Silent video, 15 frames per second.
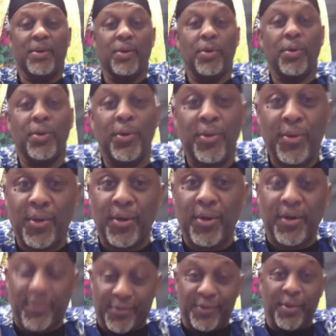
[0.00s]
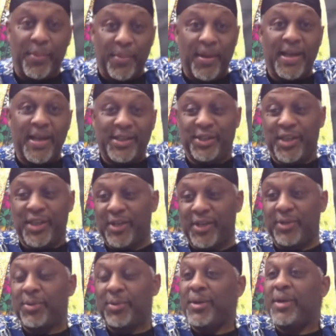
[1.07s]
Or for my
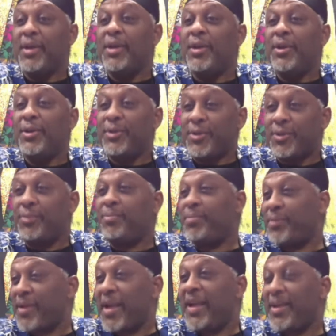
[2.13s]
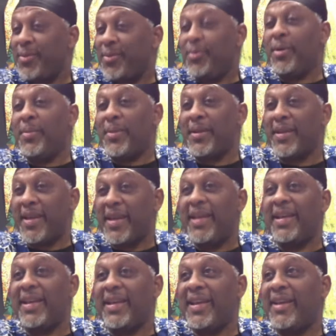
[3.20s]
channel, do black women
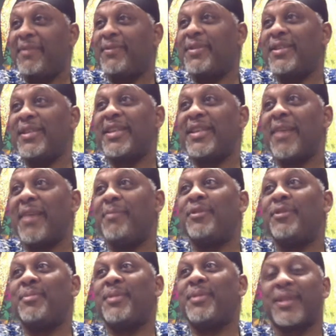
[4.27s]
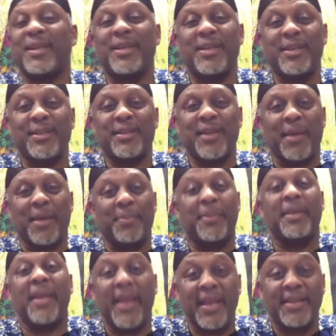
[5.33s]
hate Kevin Samuels
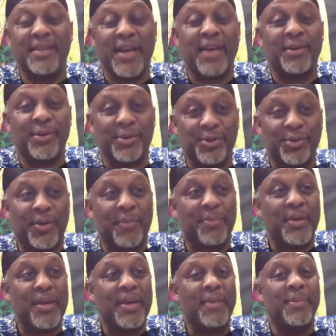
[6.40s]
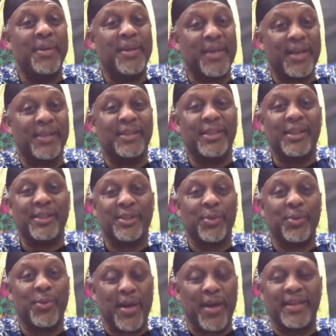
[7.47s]
hate Donald Trump because he's
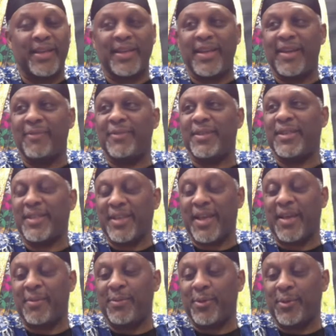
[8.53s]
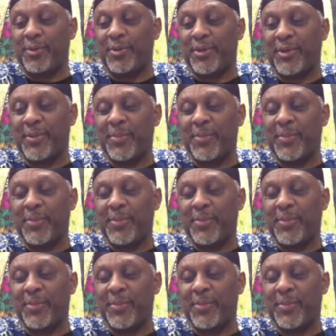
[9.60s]
the white Kevin Samuels?